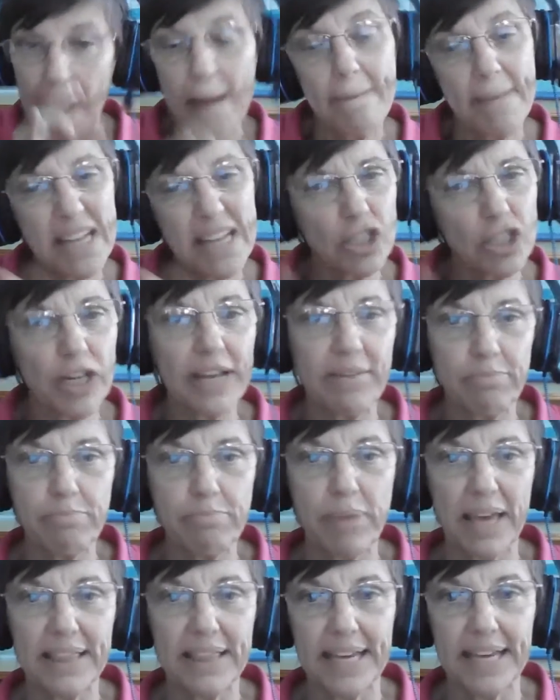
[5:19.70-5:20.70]
Make sure you give them
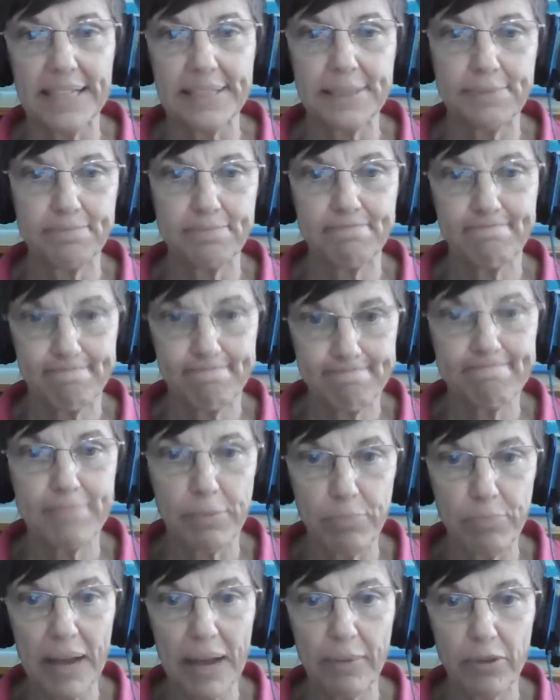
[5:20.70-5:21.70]
big things to
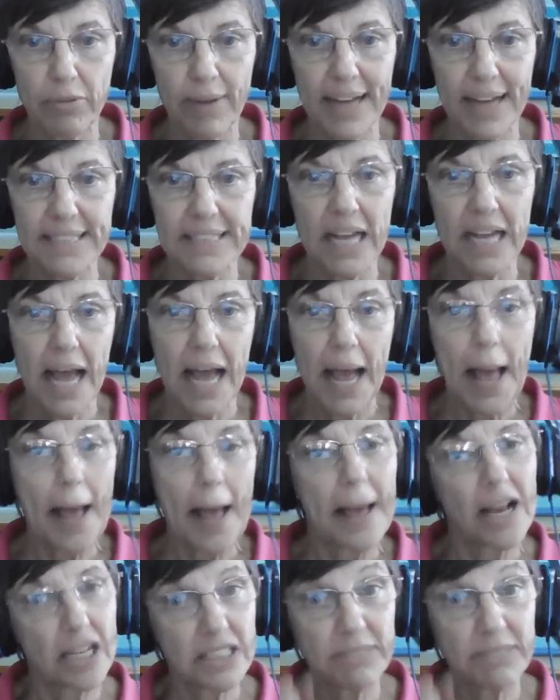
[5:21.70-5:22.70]
play with, right?
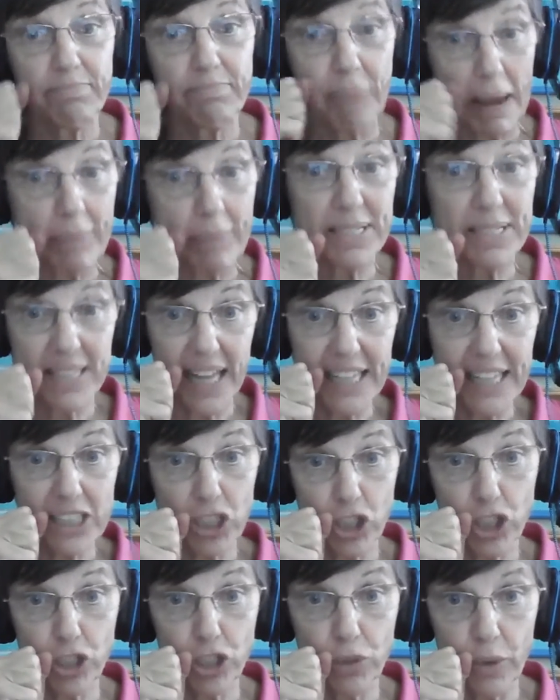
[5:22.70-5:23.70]
Because babies like
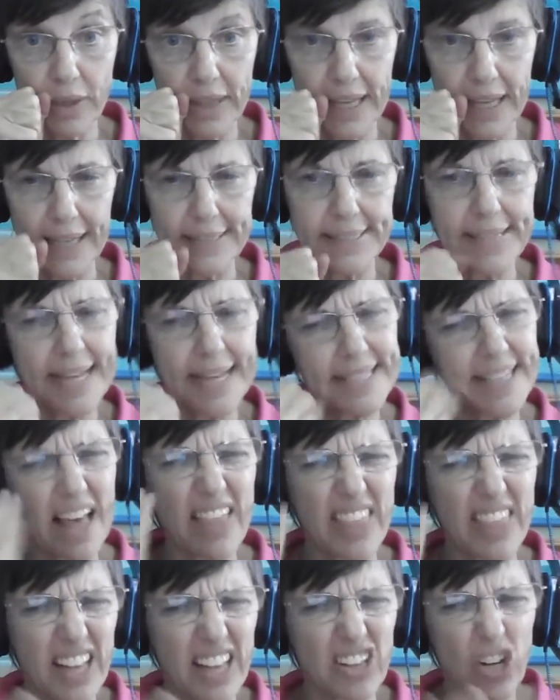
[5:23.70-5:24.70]
to chew on things. That's how
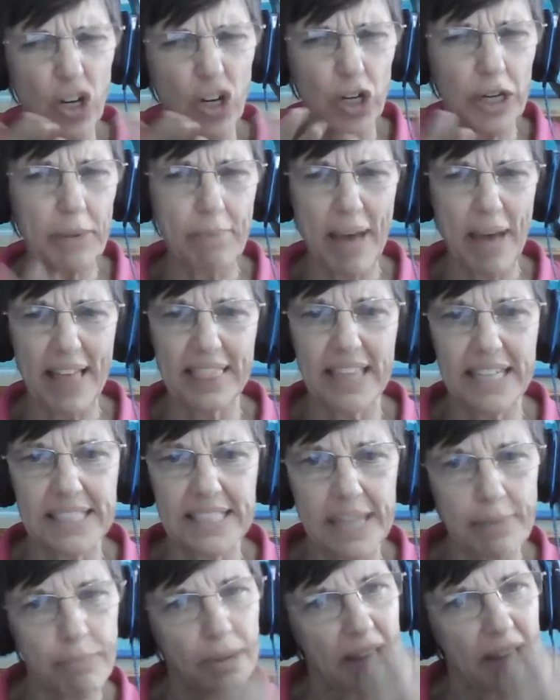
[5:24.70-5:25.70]
they learn about things.
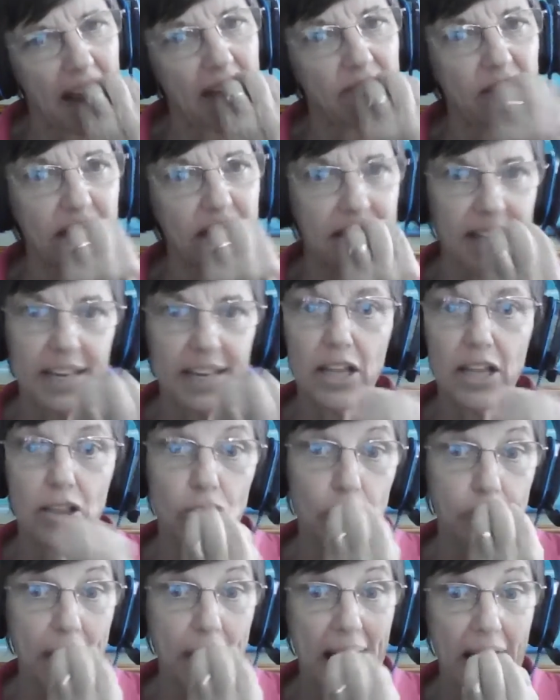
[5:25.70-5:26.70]
They put everything in
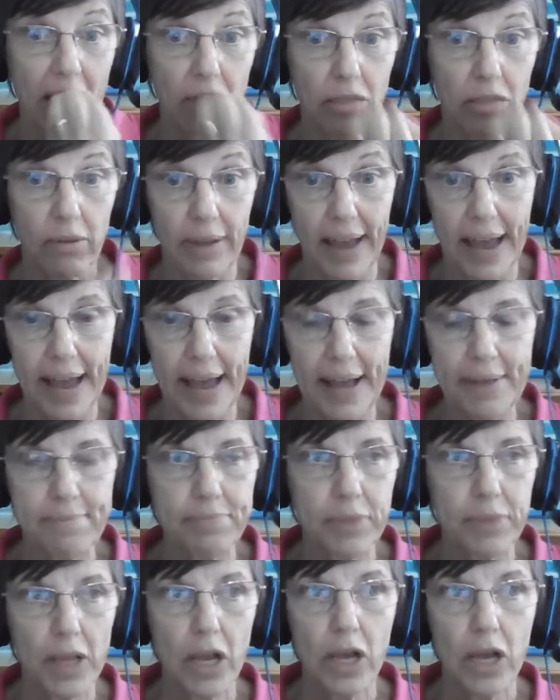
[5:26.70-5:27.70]
their mouth, okay?
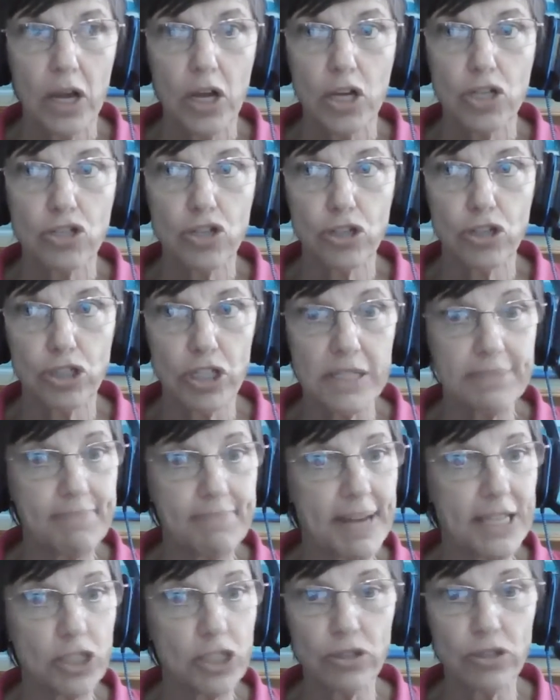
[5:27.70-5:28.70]
So just
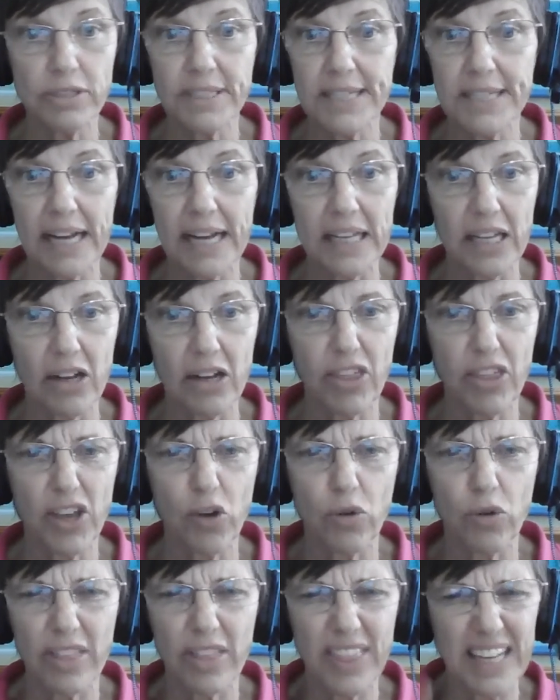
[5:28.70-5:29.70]
make sure it's not a little thing
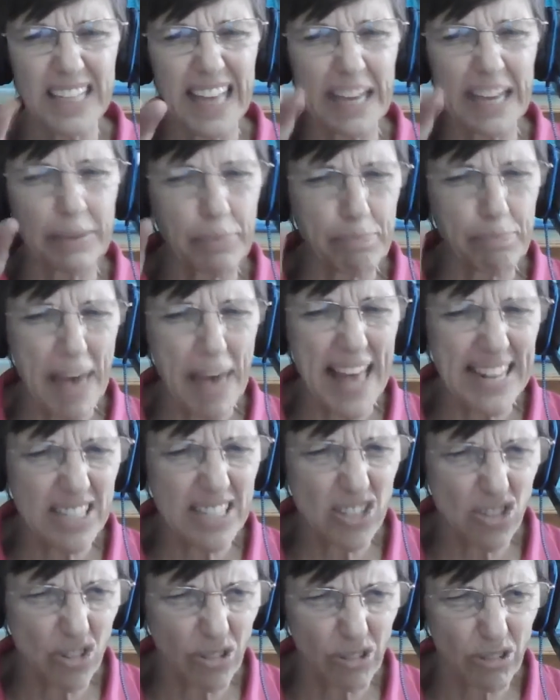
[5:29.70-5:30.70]
or a thing like
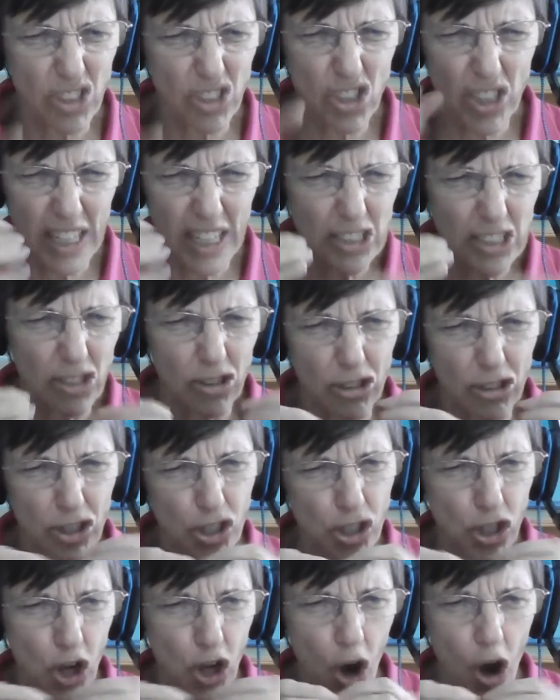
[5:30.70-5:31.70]
pencils, things that are
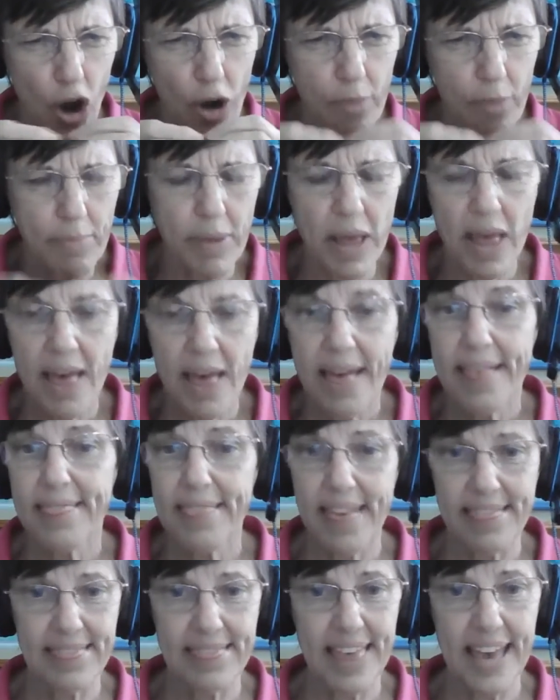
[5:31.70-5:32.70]
sharp
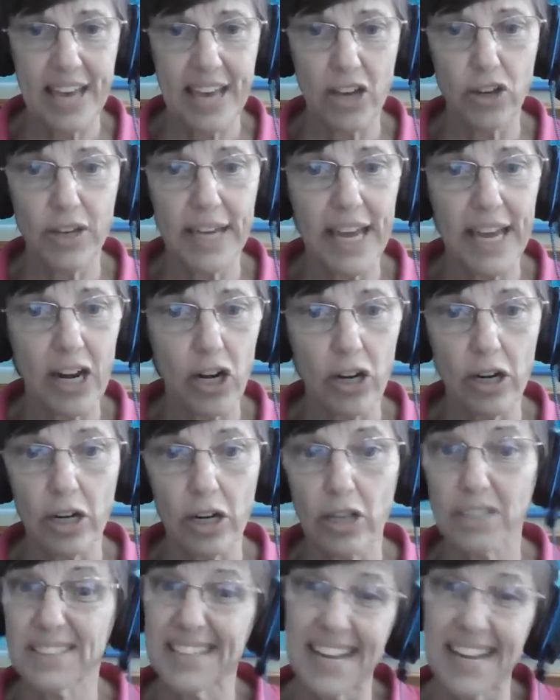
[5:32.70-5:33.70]
that they could get hurt
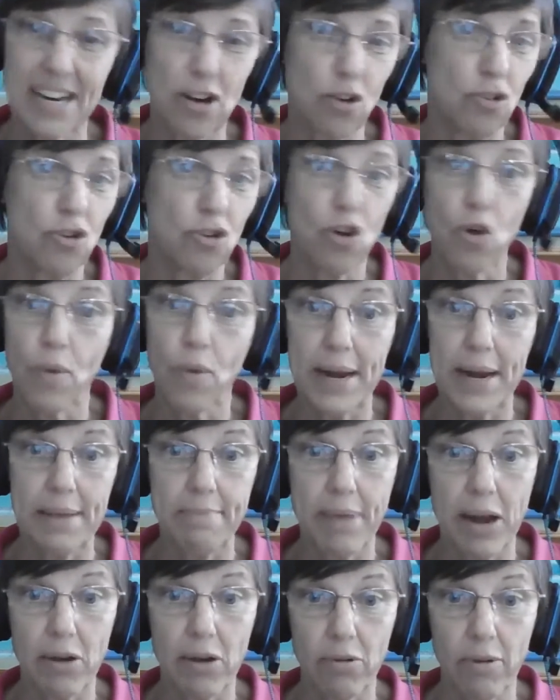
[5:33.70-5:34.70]
because they don't know any
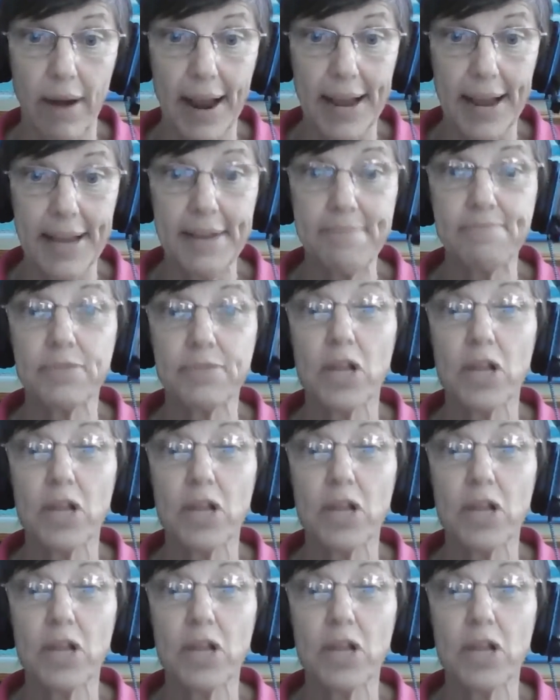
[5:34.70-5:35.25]
better, right?